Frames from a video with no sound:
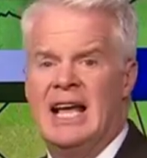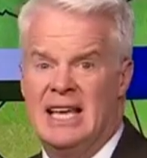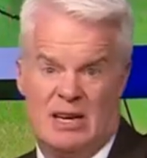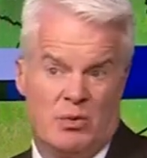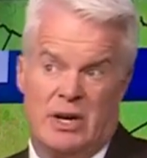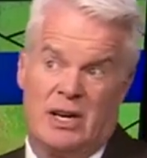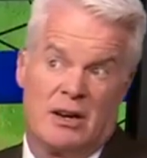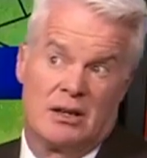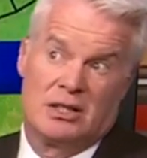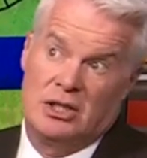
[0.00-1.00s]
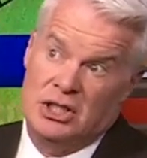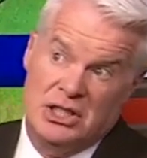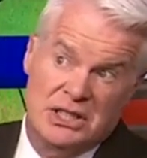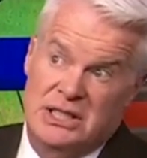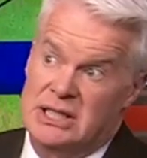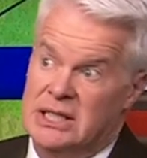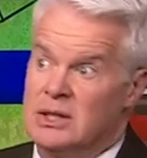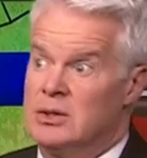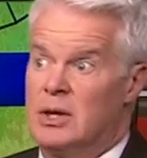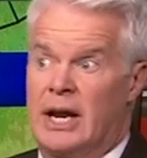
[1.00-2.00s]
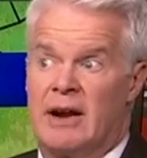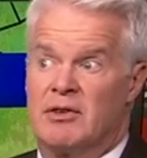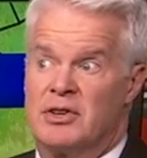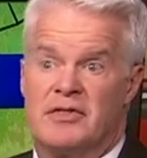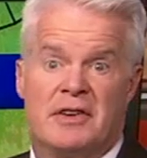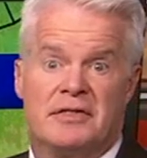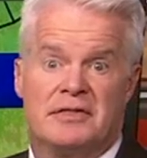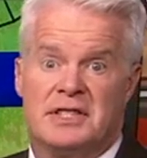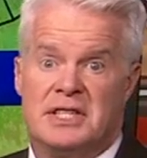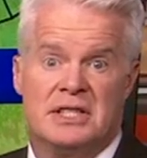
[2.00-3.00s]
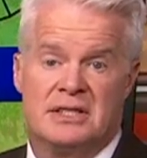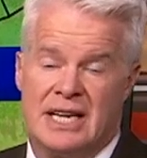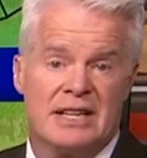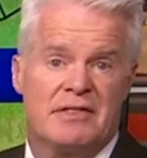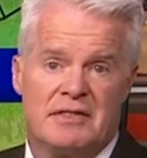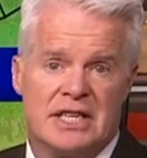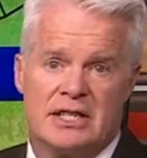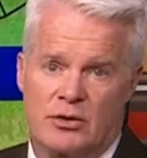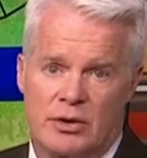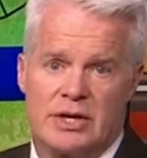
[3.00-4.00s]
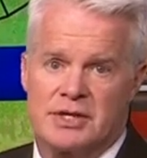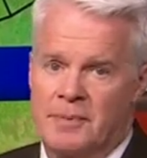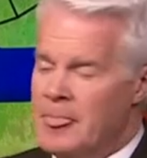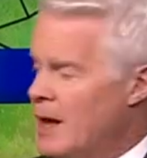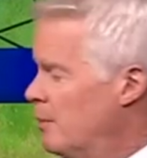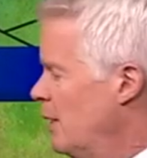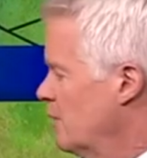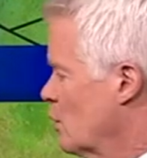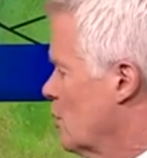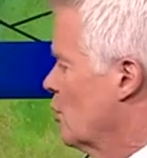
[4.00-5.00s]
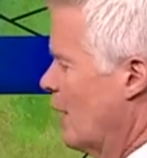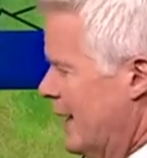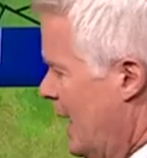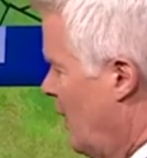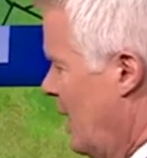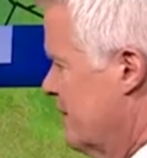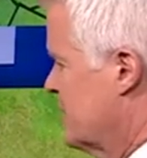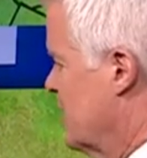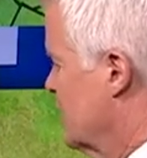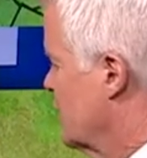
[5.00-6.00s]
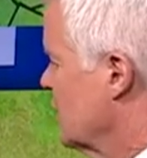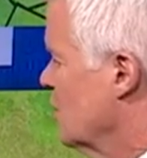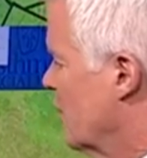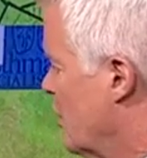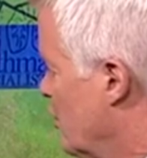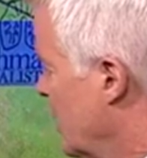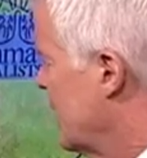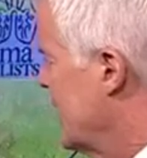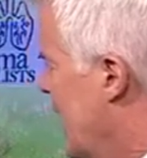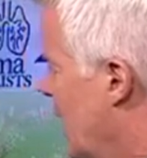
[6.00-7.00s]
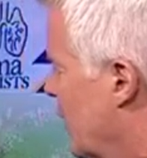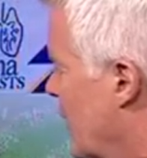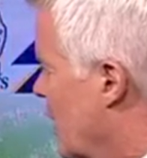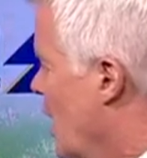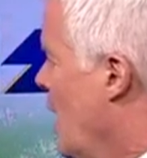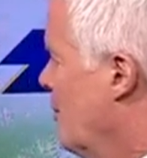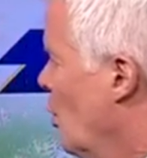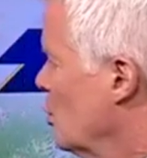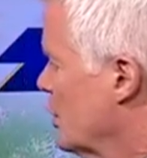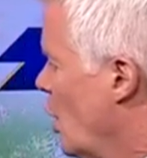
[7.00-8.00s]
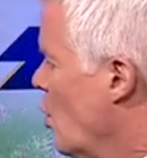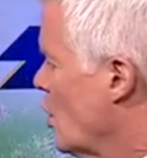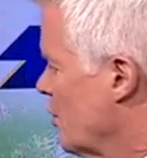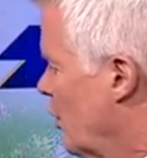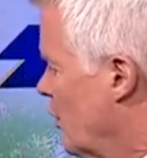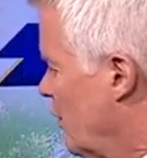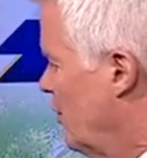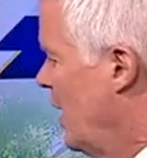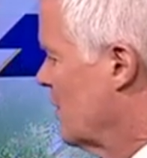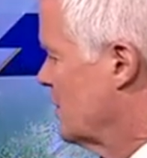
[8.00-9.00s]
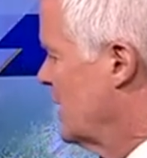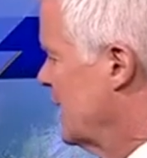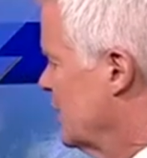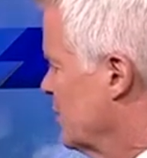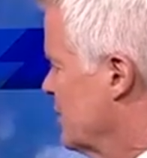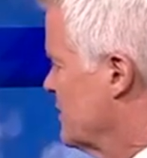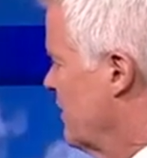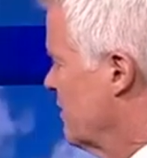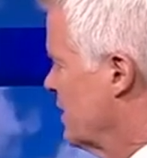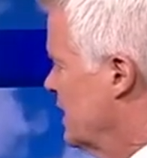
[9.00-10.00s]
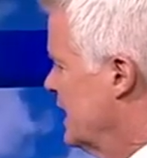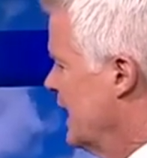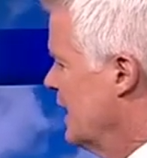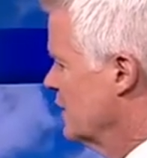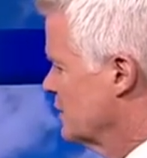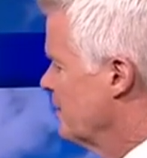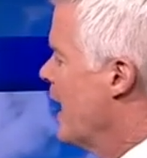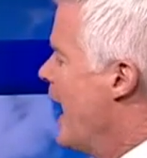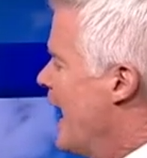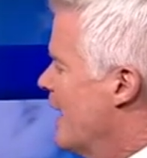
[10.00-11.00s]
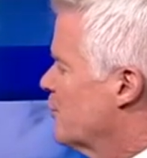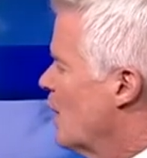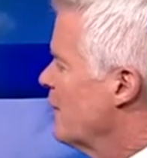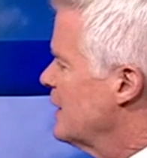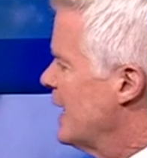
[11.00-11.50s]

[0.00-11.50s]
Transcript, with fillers: Yeah, we are a good, so on average, 15, 10 to 15 degrees above normal right now. Obviously, a slew of humidity out there. Mold and oak are both on the moderate side, little bits of everything else. And throughout the